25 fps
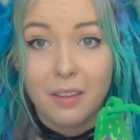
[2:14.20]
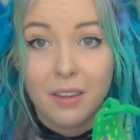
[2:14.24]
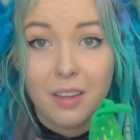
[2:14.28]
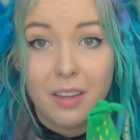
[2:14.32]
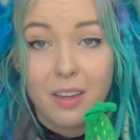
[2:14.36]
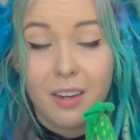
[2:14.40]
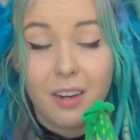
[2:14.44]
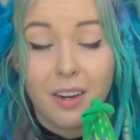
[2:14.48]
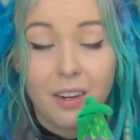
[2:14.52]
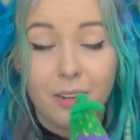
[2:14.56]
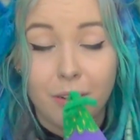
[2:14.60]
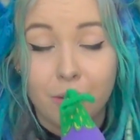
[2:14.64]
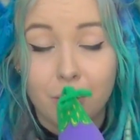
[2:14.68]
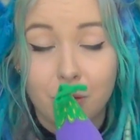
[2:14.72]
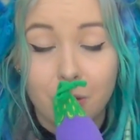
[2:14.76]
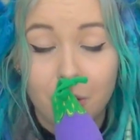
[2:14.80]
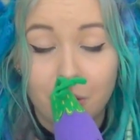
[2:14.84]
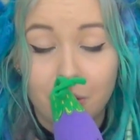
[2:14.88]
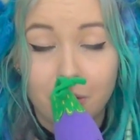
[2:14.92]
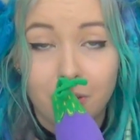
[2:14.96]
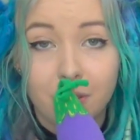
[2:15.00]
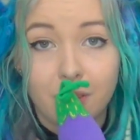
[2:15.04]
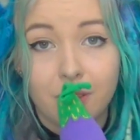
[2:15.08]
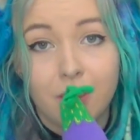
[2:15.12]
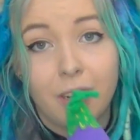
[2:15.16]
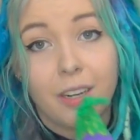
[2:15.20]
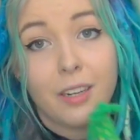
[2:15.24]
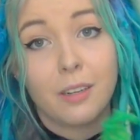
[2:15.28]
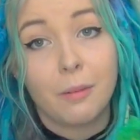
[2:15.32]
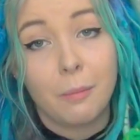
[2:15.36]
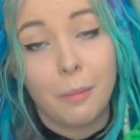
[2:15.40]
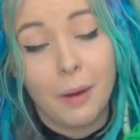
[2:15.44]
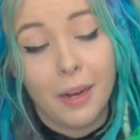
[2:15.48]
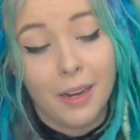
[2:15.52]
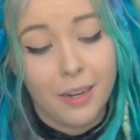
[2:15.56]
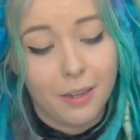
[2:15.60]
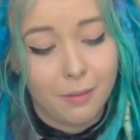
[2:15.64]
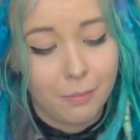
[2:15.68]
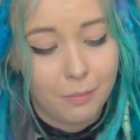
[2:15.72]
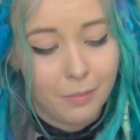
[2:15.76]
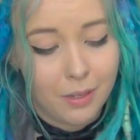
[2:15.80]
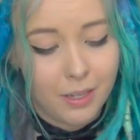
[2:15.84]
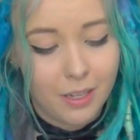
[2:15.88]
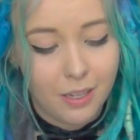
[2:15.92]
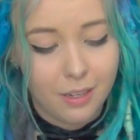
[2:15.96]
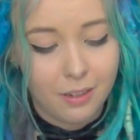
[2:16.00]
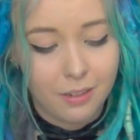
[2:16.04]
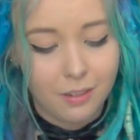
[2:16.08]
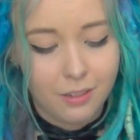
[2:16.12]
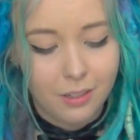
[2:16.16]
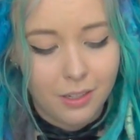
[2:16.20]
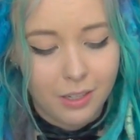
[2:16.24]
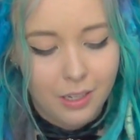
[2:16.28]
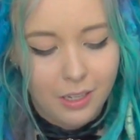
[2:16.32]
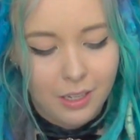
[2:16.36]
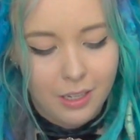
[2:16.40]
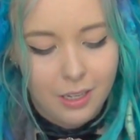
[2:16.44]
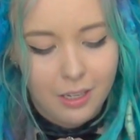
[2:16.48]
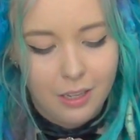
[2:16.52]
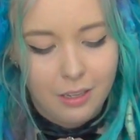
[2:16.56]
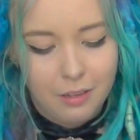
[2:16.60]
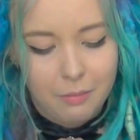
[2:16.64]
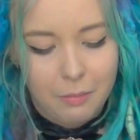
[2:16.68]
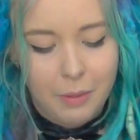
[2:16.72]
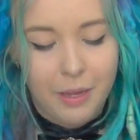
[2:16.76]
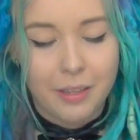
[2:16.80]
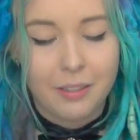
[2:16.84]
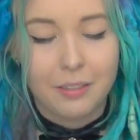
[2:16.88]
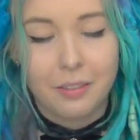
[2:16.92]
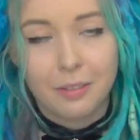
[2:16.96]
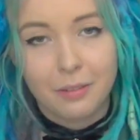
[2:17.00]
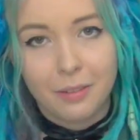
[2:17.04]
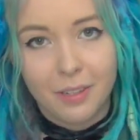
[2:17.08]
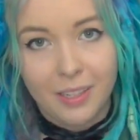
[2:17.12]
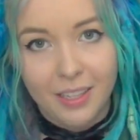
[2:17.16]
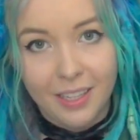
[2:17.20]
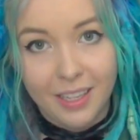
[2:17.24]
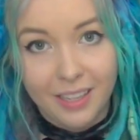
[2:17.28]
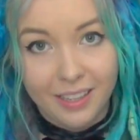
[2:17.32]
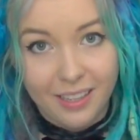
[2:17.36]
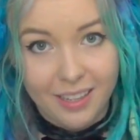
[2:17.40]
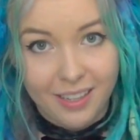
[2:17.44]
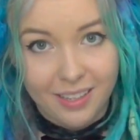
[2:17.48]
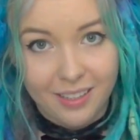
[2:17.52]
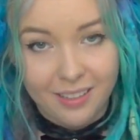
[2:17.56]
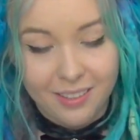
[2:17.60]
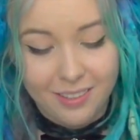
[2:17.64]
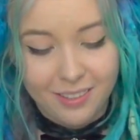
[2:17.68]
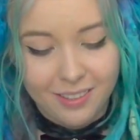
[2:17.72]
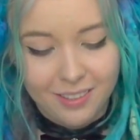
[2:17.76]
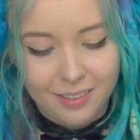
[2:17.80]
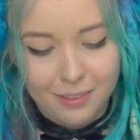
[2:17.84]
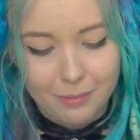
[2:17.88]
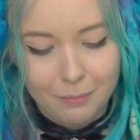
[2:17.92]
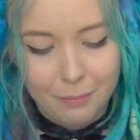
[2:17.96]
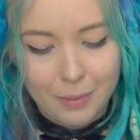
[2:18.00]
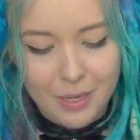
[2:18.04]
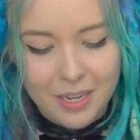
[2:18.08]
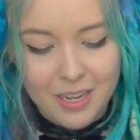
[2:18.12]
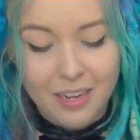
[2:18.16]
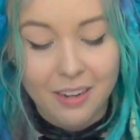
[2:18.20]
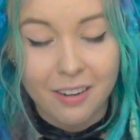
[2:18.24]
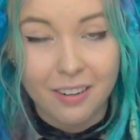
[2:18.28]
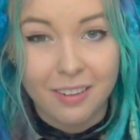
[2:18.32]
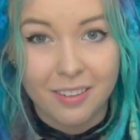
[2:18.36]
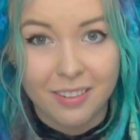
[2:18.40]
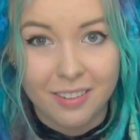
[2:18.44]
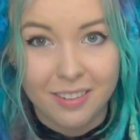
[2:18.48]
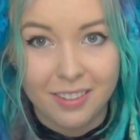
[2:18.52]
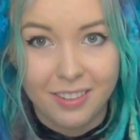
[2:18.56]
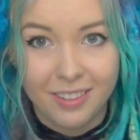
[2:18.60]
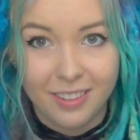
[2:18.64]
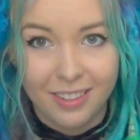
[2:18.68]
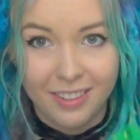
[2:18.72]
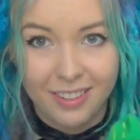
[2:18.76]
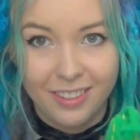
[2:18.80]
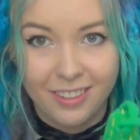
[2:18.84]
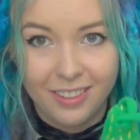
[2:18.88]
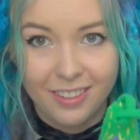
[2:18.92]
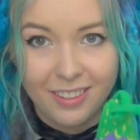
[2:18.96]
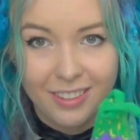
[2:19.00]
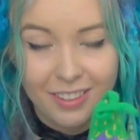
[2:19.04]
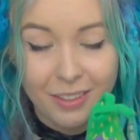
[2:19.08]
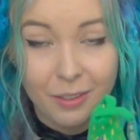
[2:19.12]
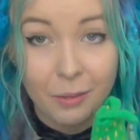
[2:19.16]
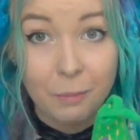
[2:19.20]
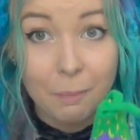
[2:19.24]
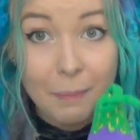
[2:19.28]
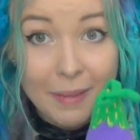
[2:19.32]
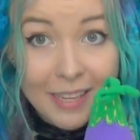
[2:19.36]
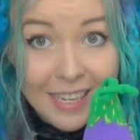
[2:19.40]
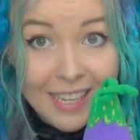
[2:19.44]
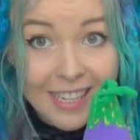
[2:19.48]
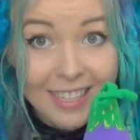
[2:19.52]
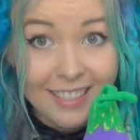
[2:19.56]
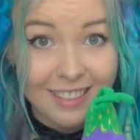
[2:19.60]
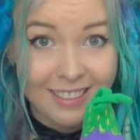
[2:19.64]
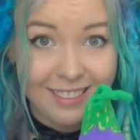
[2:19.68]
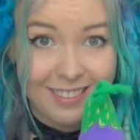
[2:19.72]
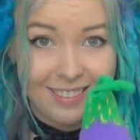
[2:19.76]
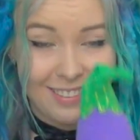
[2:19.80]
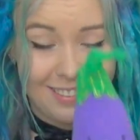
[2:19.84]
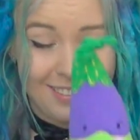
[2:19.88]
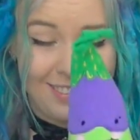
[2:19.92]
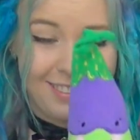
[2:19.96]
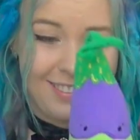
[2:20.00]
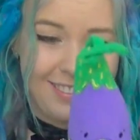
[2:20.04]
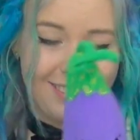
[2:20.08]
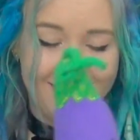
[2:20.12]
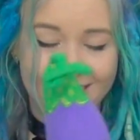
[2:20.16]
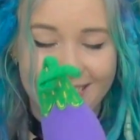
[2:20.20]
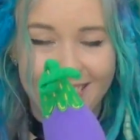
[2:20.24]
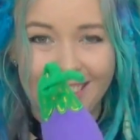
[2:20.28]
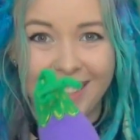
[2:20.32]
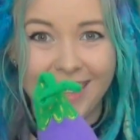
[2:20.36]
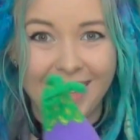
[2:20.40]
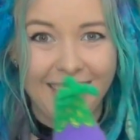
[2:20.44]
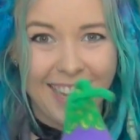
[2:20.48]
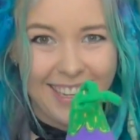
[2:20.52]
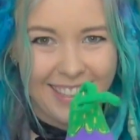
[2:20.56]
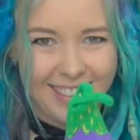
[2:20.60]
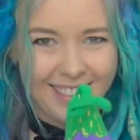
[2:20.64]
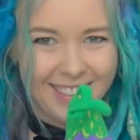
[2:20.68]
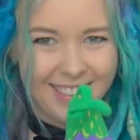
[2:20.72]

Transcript: and I just couldn't resist, I had to buy him and Master really likes Bean so he goes Bean! like that